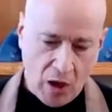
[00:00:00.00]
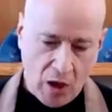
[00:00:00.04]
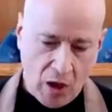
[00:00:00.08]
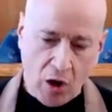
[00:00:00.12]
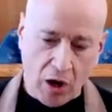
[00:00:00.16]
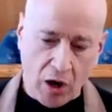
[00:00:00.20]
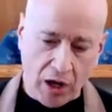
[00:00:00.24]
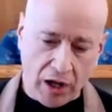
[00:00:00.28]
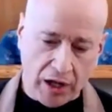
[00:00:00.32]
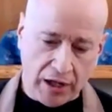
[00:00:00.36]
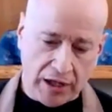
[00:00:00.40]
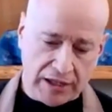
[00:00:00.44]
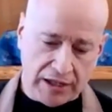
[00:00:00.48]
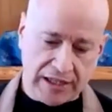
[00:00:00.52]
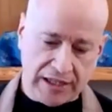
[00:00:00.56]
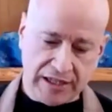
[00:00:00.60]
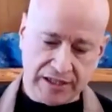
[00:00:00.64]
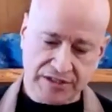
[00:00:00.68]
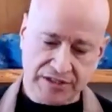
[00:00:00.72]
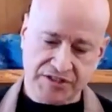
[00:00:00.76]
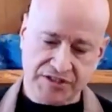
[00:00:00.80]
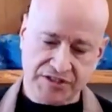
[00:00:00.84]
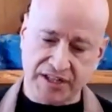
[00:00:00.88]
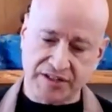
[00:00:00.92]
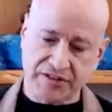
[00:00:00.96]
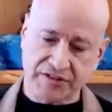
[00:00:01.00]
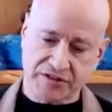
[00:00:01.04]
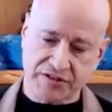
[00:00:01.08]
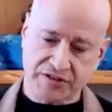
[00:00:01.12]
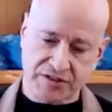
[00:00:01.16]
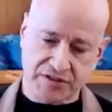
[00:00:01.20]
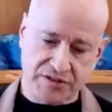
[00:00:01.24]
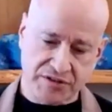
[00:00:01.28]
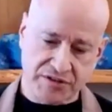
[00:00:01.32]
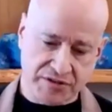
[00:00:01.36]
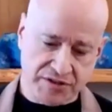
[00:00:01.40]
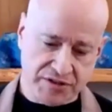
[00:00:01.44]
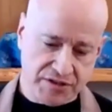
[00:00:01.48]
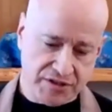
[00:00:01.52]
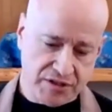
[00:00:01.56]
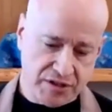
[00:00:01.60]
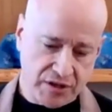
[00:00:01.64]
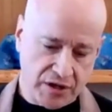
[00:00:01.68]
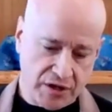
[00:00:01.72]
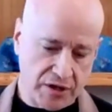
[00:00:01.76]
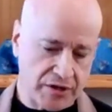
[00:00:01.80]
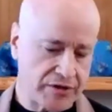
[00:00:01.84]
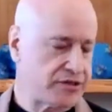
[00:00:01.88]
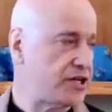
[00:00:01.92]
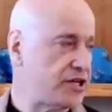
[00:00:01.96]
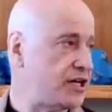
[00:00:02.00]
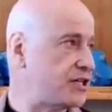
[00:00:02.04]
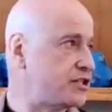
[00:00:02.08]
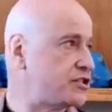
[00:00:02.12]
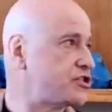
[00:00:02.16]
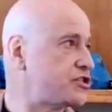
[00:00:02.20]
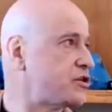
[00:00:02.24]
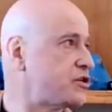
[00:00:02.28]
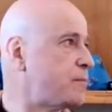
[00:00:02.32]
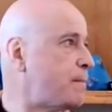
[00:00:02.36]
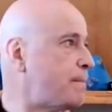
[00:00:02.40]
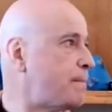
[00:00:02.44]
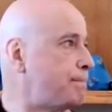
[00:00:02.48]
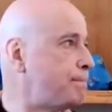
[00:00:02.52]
All senses are touch.